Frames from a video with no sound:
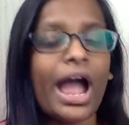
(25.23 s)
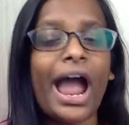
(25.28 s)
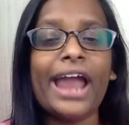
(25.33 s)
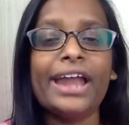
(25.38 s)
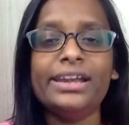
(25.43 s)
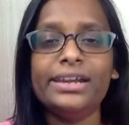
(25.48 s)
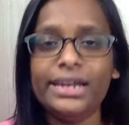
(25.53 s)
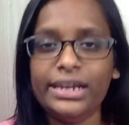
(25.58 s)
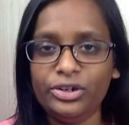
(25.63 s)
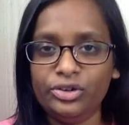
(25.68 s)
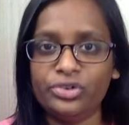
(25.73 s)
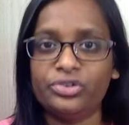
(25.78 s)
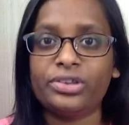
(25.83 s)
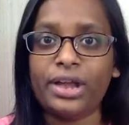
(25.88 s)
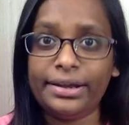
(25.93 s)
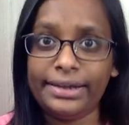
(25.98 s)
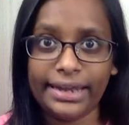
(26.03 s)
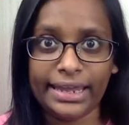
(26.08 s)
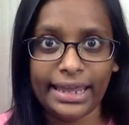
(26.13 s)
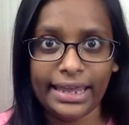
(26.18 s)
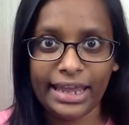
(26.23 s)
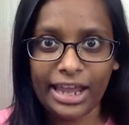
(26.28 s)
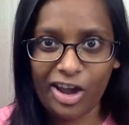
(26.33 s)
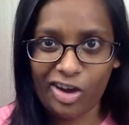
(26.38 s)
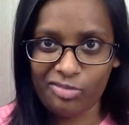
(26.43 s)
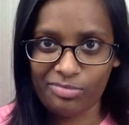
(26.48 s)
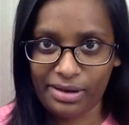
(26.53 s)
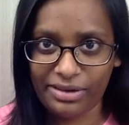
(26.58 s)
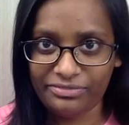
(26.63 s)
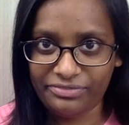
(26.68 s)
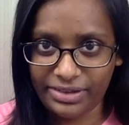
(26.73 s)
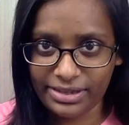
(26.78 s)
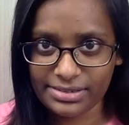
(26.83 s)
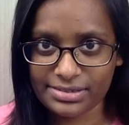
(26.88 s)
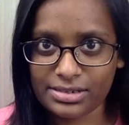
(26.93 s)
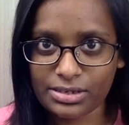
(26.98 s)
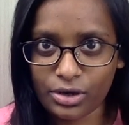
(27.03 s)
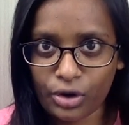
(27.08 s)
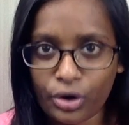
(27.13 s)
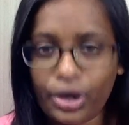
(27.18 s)
I need to start taking care of my face.
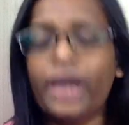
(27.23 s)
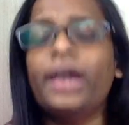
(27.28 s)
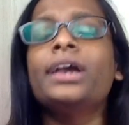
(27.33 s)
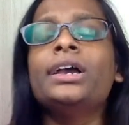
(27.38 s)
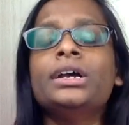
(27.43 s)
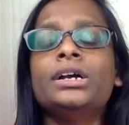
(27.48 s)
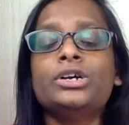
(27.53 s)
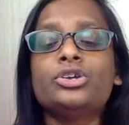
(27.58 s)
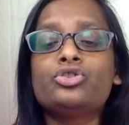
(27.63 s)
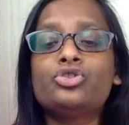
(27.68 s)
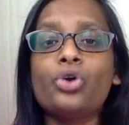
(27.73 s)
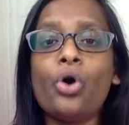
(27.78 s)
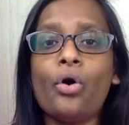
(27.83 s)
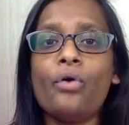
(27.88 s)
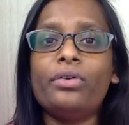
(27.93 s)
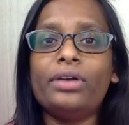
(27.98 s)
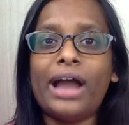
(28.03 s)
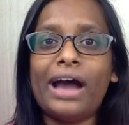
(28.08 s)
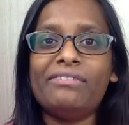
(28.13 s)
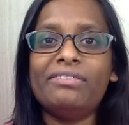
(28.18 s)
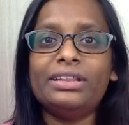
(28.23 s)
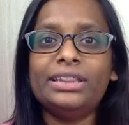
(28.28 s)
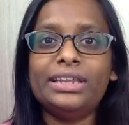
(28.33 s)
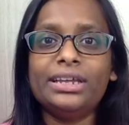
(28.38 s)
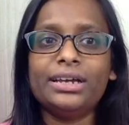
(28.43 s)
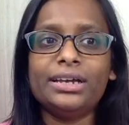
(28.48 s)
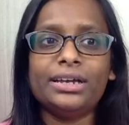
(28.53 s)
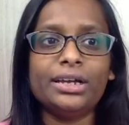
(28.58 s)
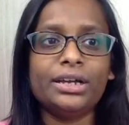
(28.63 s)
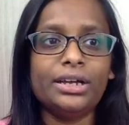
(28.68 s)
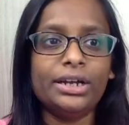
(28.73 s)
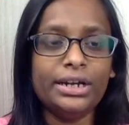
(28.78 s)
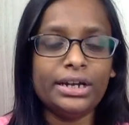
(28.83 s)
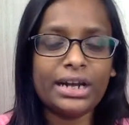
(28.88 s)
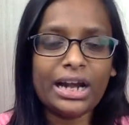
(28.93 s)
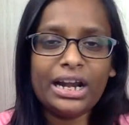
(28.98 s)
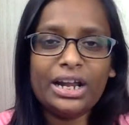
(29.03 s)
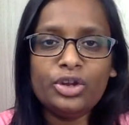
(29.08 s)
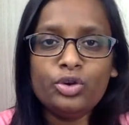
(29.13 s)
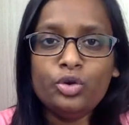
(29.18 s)
Okay, so now on the uh,
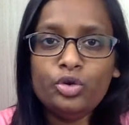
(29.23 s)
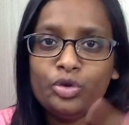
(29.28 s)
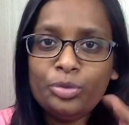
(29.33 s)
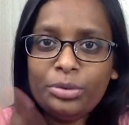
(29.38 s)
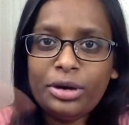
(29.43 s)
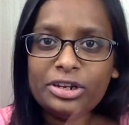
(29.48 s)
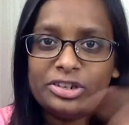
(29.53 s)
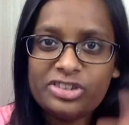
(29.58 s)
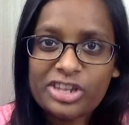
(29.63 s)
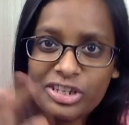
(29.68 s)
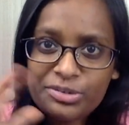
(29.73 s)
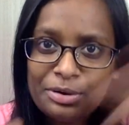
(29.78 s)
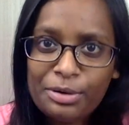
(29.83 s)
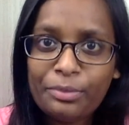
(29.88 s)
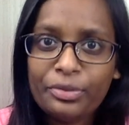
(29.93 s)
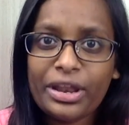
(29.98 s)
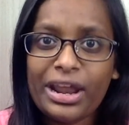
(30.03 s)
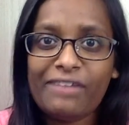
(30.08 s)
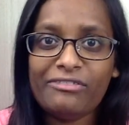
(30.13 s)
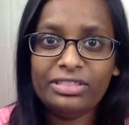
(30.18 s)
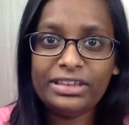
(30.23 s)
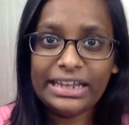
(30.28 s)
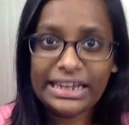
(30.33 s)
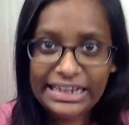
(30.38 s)
intrala YouTube search pannumbodhu na vandu